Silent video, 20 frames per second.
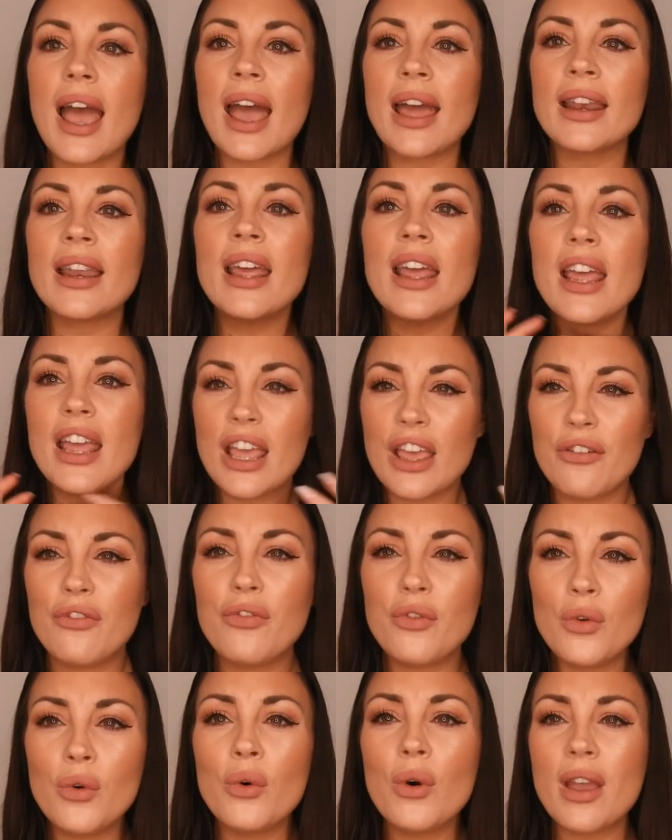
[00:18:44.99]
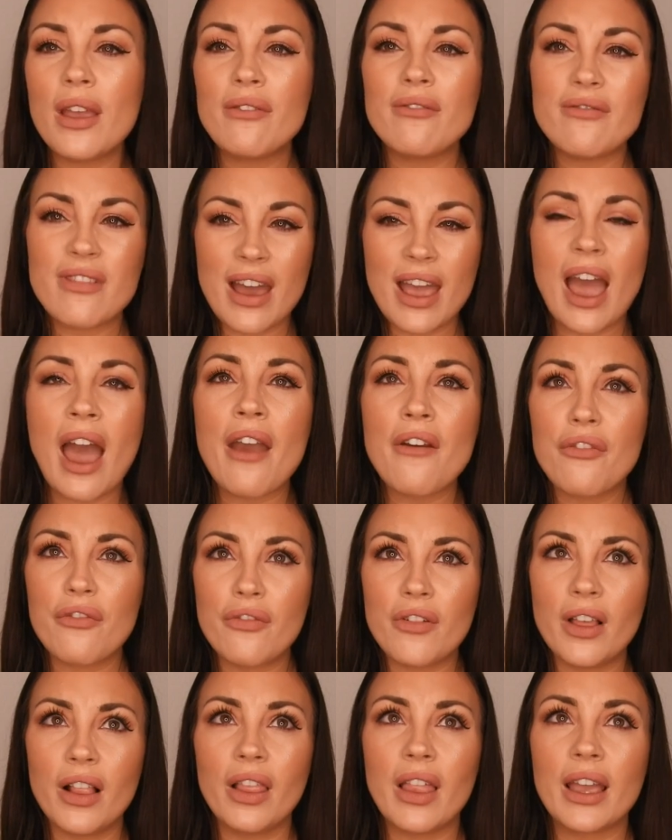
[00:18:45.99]
And if you I
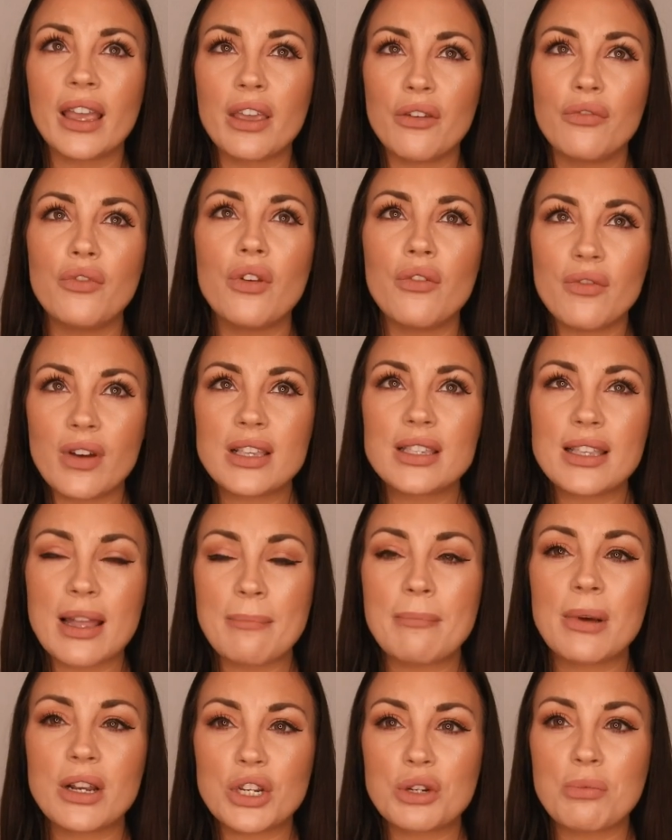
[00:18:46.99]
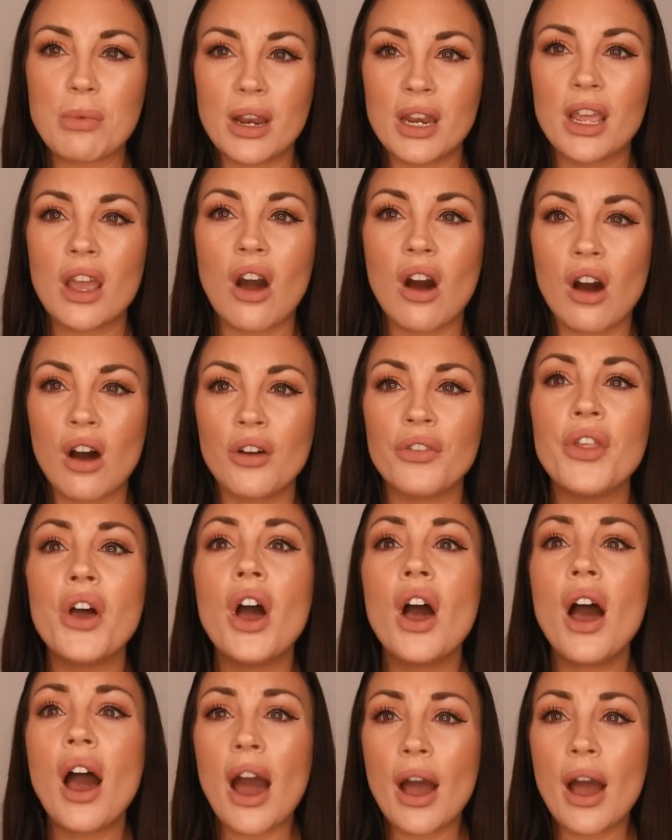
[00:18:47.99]
feel like if you invest that much money on